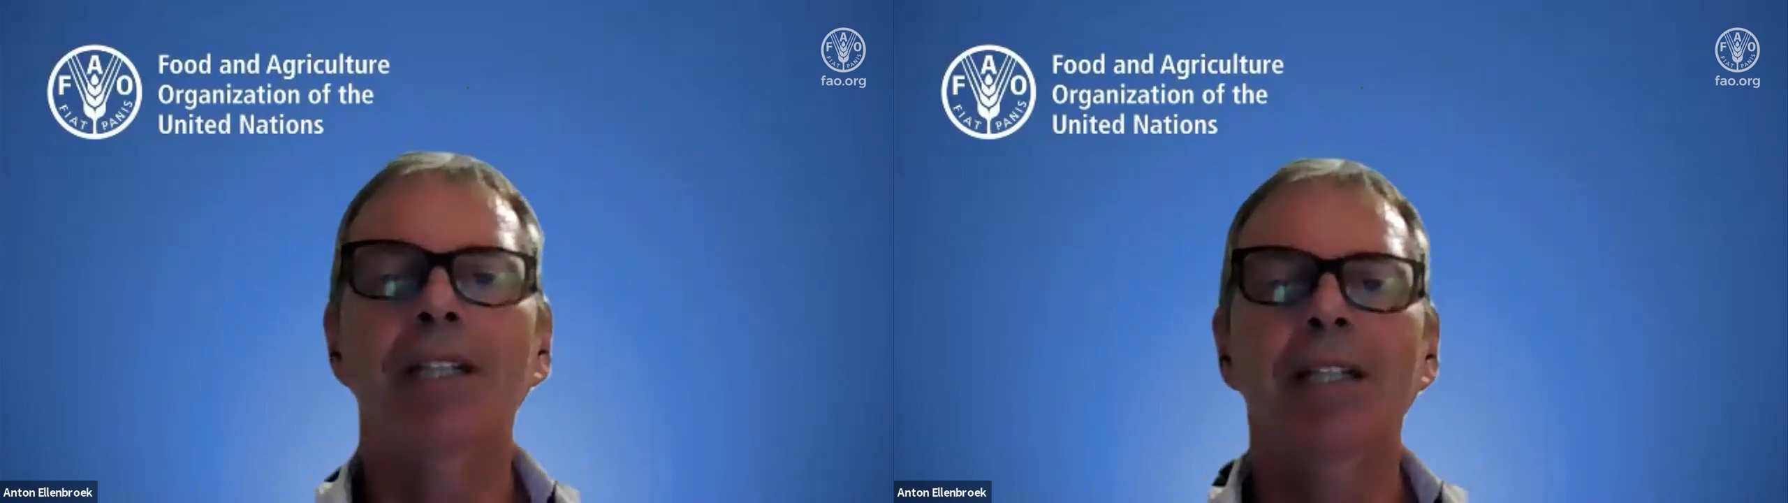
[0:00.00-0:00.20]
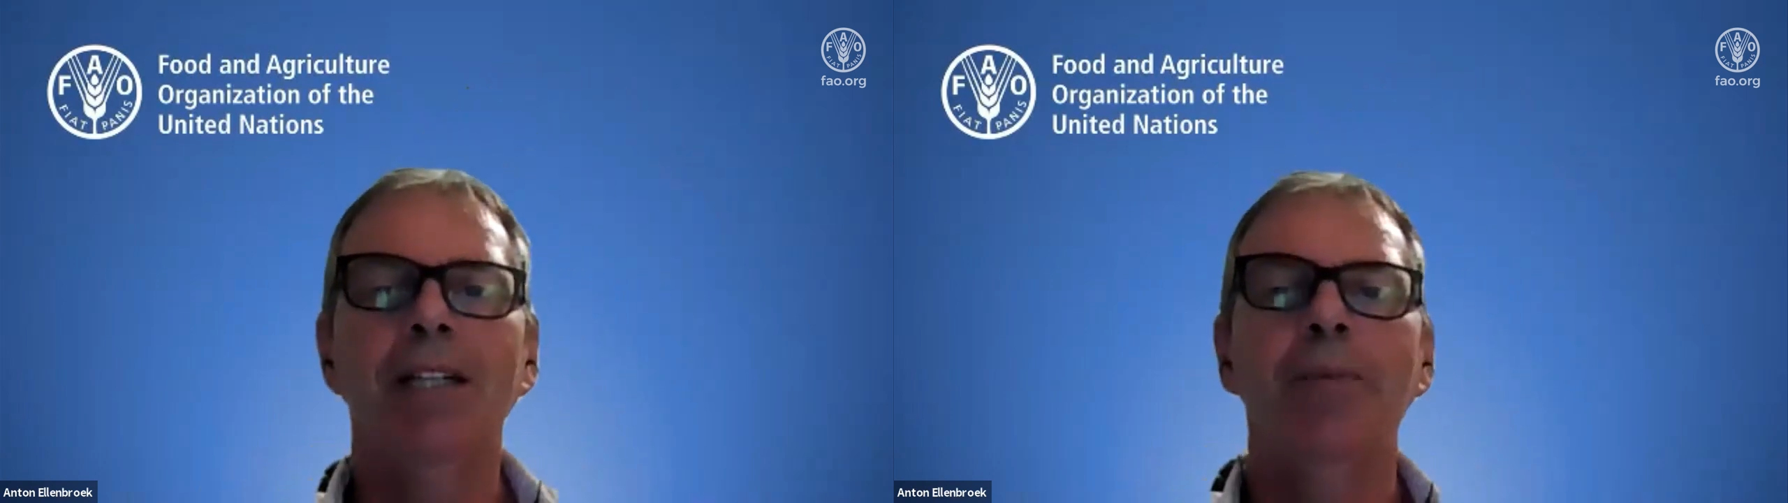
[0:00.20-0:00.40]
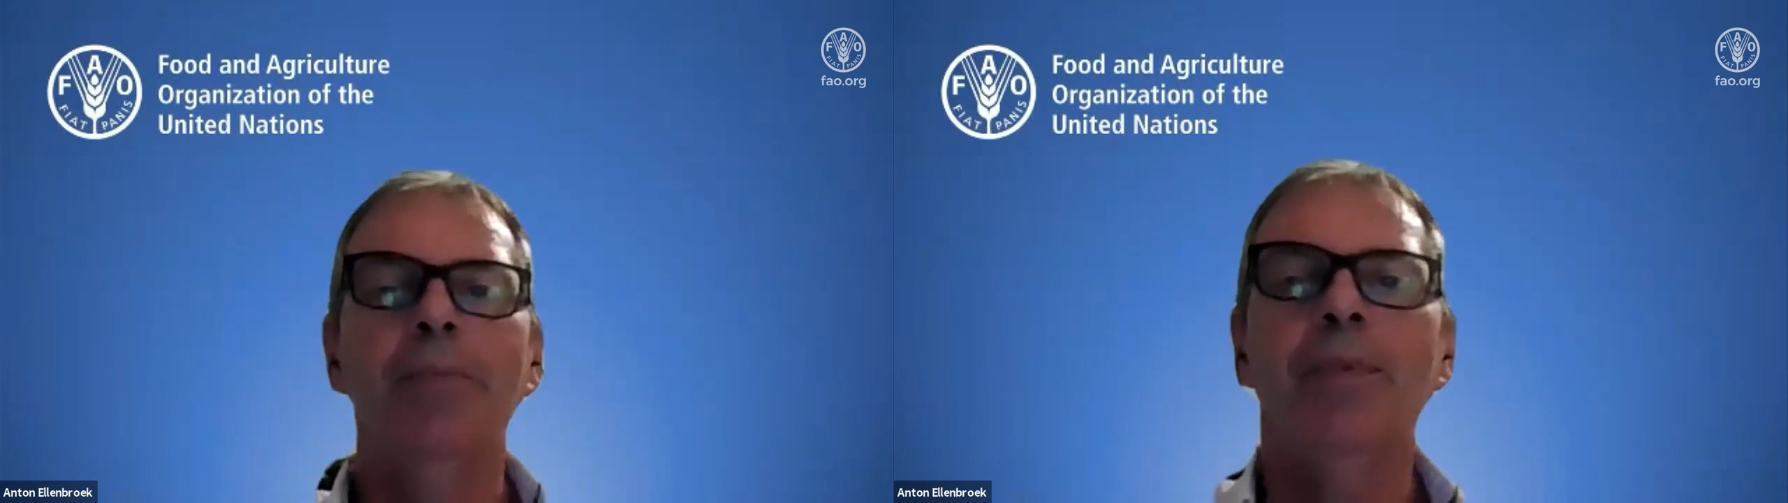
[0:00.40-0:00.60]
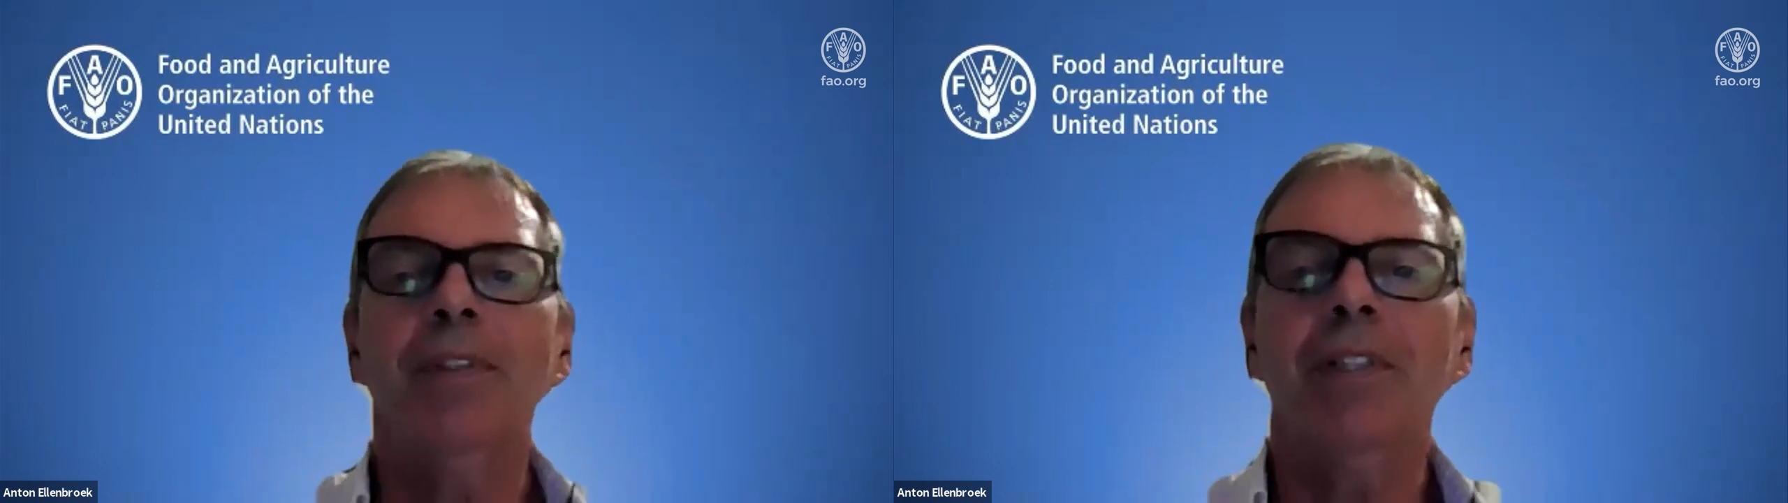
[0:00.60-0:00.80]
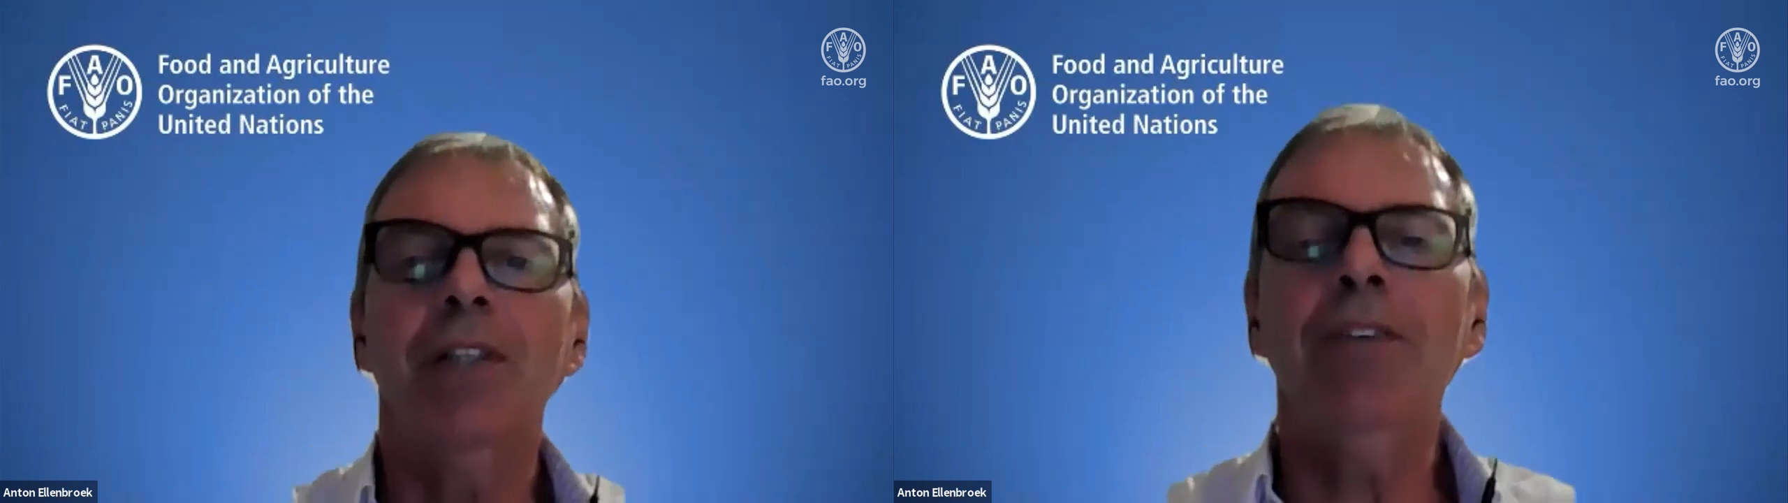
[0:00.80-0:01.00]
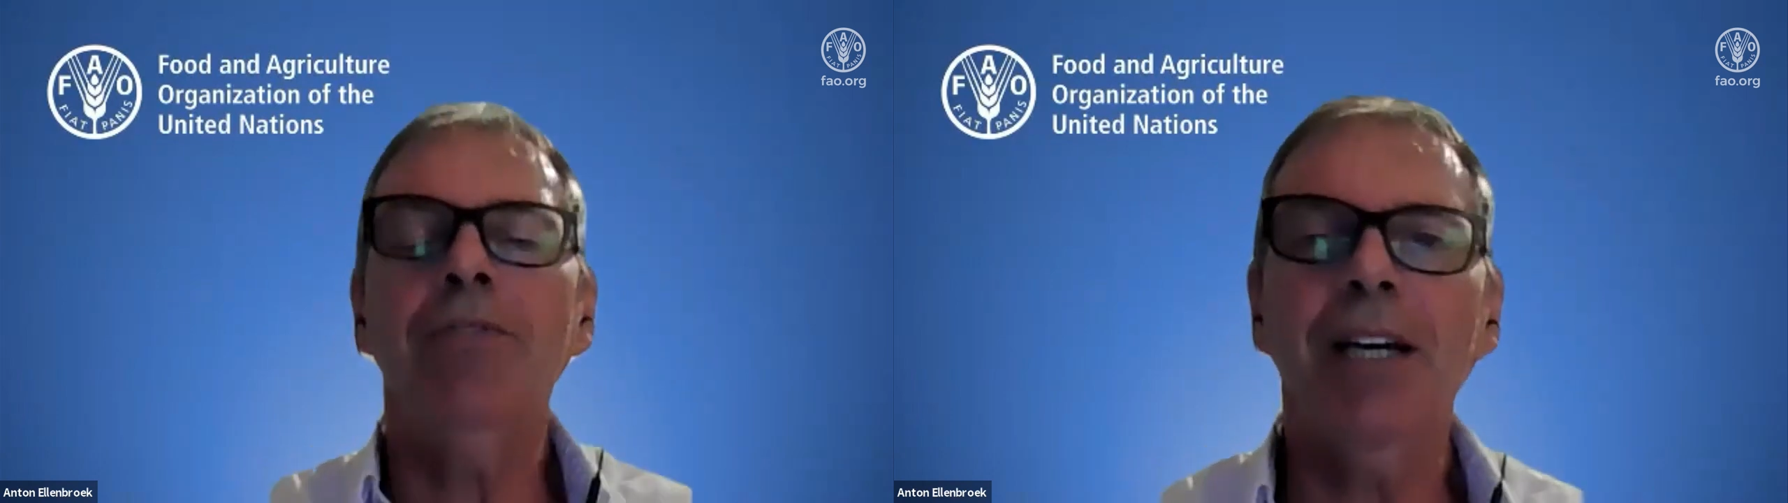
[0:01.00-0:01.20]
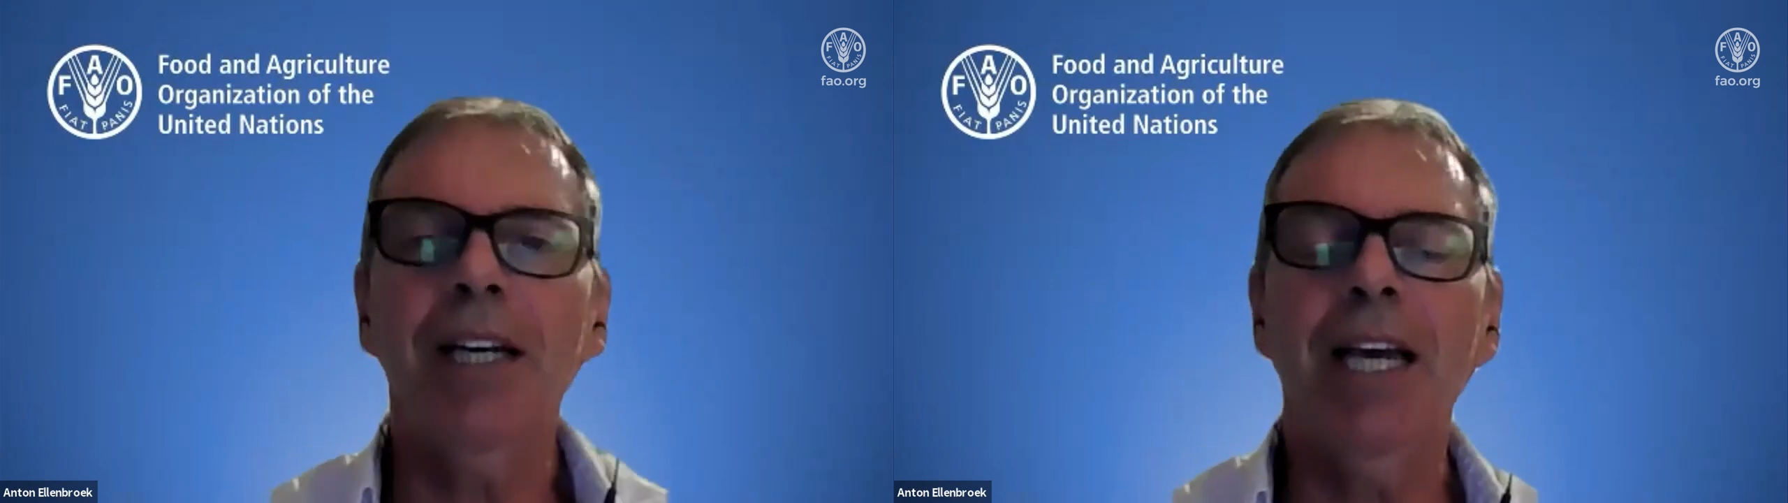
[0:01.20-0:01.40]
Um, so, if I